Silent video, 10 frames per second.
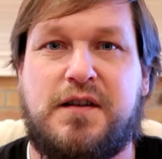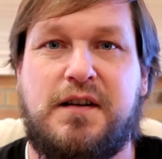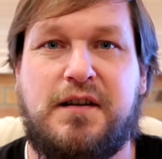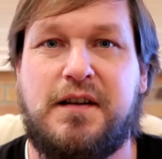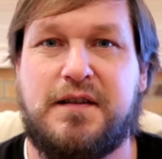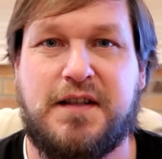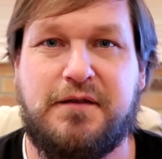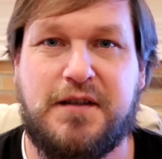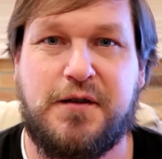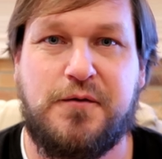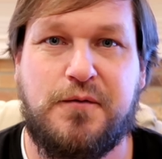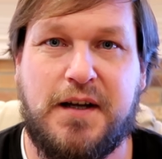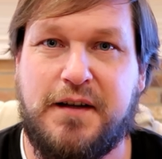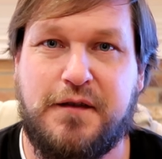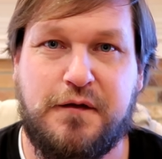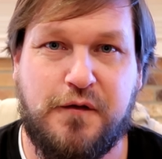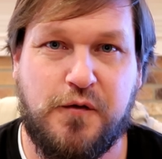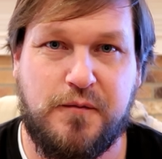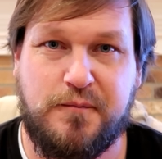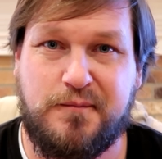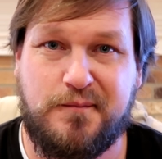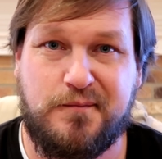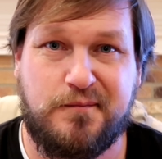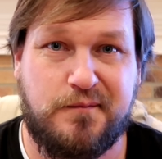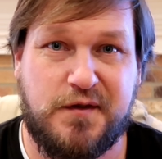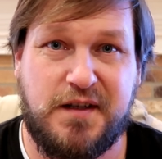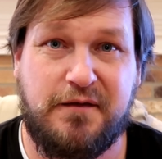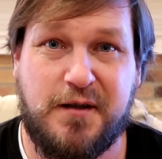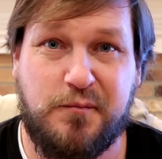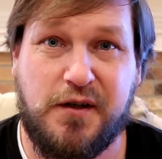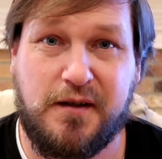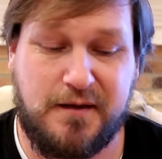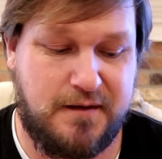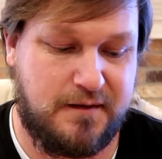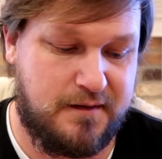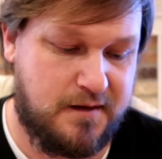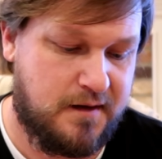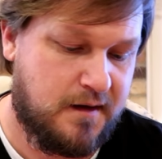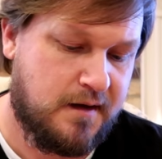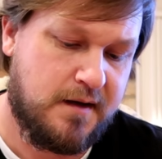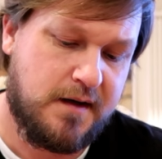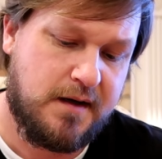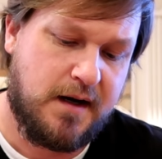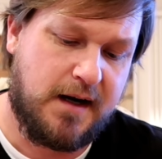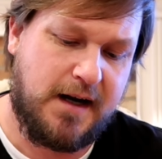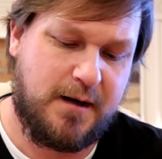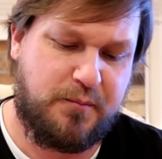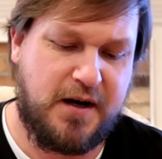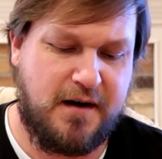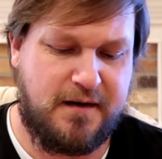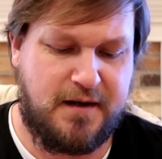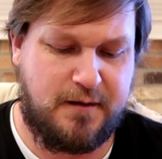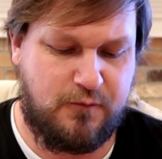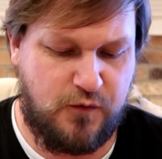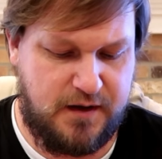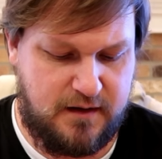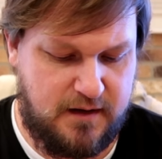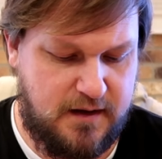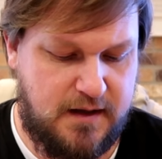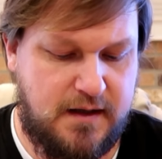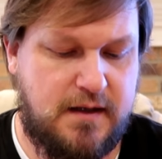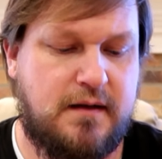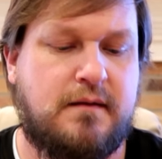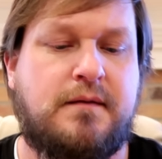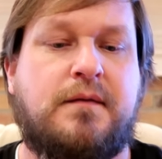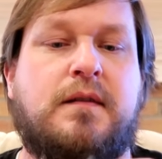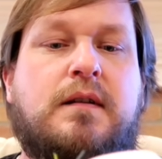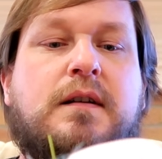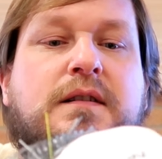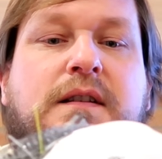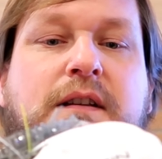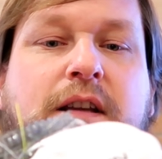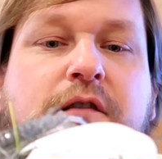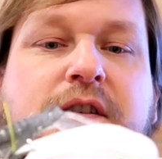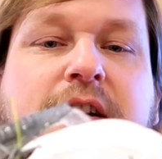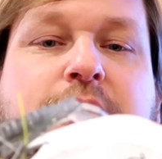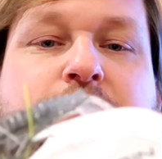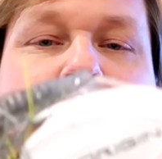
else can you get a 7.2 heavy for 70 bucks? I got it paired up with it's the 13